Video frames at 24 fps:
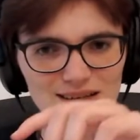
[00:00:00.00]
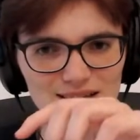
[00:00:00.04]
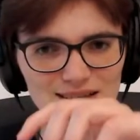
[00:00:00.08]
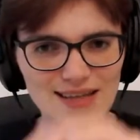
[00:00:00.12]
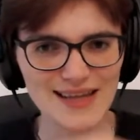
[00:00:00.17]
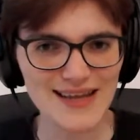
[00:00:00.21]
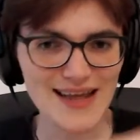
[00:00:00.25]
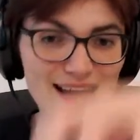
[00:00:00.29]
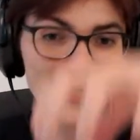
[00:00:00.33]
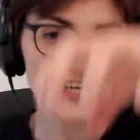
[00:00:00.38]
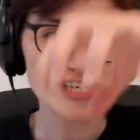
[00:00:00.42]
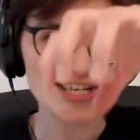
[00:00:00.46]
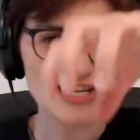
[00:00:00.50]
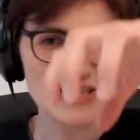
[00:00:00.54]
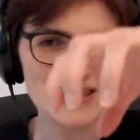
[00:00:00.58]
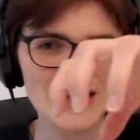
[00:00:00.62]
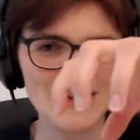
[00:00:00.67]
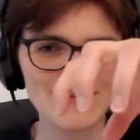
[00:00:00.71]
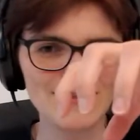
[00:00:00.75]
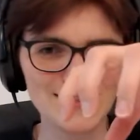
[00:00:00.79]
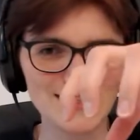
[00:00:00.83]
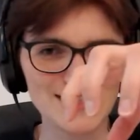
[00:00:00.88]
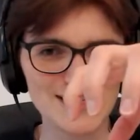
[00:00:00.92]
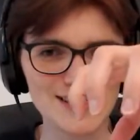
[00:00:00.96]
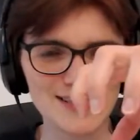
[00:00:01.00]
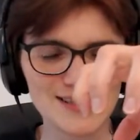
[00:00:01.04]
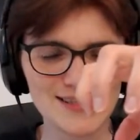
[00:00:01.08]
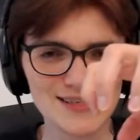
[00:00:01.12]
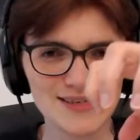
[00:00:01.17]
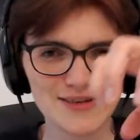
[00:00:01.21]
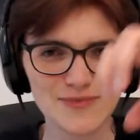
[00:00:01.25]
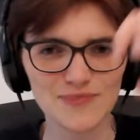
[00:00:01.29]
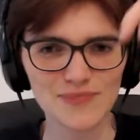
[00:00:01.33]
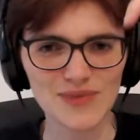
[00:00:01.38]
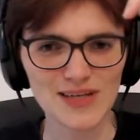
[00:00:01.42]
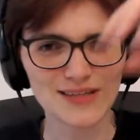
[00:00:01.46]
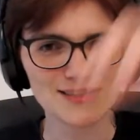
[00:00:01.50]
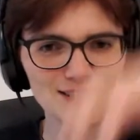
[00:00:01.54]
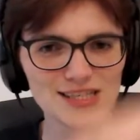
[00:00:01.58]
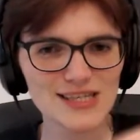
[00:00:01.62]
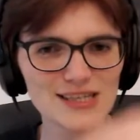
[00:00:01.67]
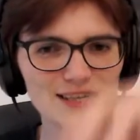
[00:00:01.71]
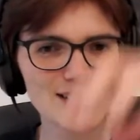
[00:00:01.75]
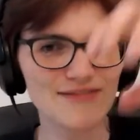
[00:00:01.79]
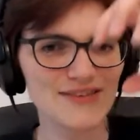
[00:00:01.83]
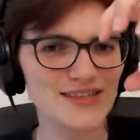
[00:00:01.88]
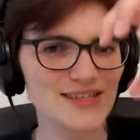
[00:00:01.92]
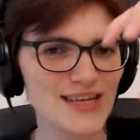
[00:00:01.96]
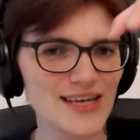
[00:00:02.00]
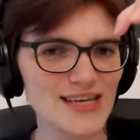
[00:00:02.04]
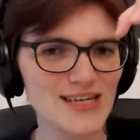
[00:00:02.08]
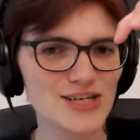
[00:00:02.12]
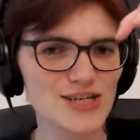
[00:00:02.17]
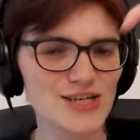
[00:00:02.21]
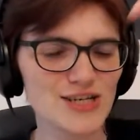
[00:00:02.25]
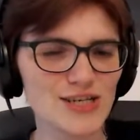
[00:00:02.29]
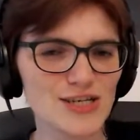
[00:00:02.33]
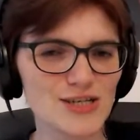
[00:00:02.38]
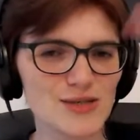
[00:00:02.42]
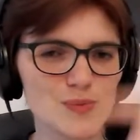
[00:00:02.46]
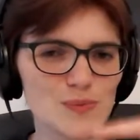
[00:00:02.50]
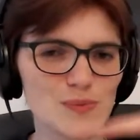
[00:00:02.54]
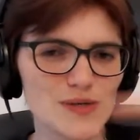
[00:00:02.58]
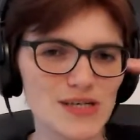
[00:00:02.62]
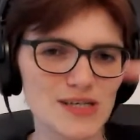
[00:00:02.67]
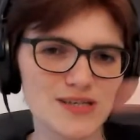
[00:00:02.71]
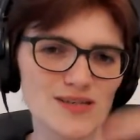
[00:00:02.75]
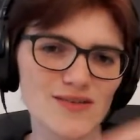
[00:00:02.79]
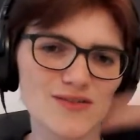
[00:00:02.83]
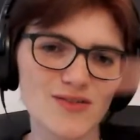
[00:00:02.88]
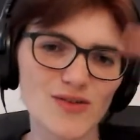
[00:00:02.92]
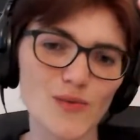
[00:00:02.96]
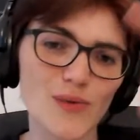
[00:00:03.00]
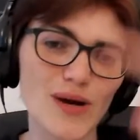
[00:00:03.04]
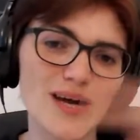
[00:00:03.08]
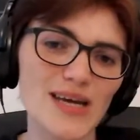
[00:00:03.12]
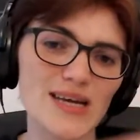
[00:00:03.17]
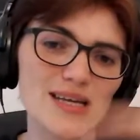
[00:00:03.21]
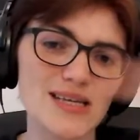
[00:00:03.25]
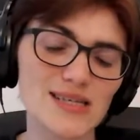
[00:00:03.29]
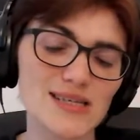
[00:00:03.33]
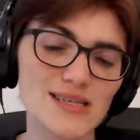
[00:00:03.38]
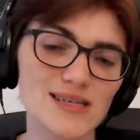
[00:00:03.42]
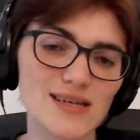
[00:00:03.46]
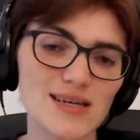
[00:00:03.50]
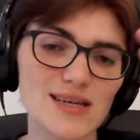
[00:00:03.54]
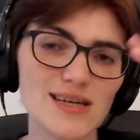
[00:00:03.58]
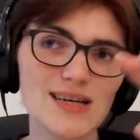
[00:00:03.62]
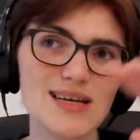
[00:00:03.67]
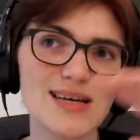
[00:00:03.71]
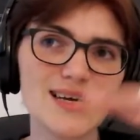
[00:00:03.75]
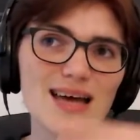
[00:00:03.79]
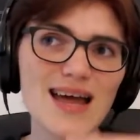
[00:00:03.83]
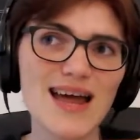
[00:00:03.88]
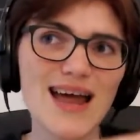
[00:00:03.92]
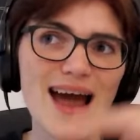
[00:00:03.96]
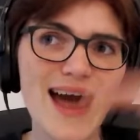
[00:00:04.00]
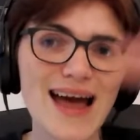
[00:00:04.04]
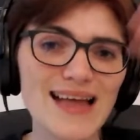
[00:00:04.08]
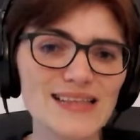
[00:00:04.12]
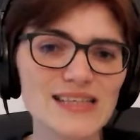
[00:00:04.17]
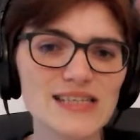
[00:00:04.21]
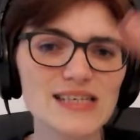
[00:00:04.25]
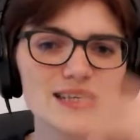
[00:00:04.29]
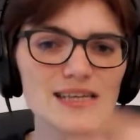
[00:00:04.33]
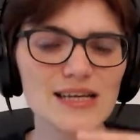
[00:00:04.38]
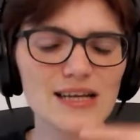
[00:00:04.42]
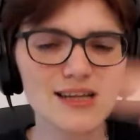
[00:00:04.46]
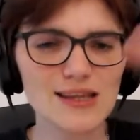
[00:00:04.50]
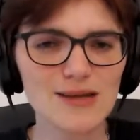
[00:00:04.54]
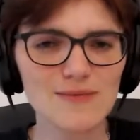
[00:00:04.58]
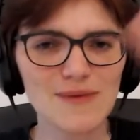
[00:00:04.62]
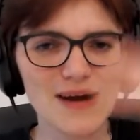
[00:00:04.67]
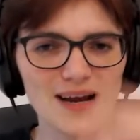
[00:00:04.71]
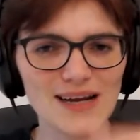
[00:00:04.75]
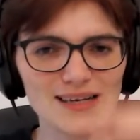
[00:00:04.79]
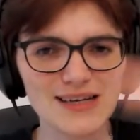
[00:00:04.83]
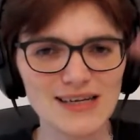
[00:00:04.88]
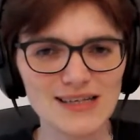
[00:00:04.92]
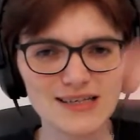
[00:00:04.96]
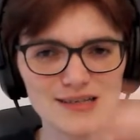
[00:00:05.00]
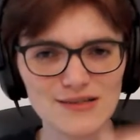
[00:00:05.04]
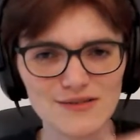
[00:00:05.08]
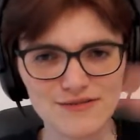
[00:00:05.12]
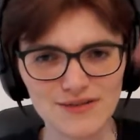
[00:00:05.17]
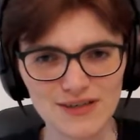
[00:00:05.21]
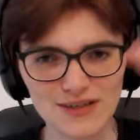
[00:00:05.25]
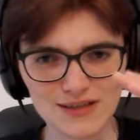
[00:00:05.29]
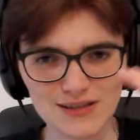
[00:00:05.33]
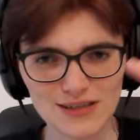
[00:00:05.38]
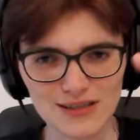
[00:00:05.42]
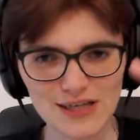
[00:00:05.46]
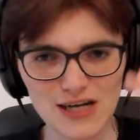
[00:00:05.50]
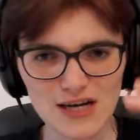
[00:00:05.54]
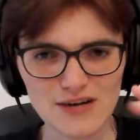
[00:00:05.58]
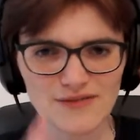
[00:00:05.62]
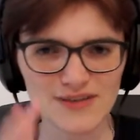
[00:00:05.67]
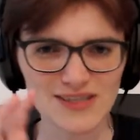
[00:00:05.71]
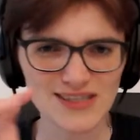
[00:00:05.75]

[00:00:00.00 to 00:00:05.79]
they actually levitate. And this levitation is because of the way it's cancelling the magnetic field enough.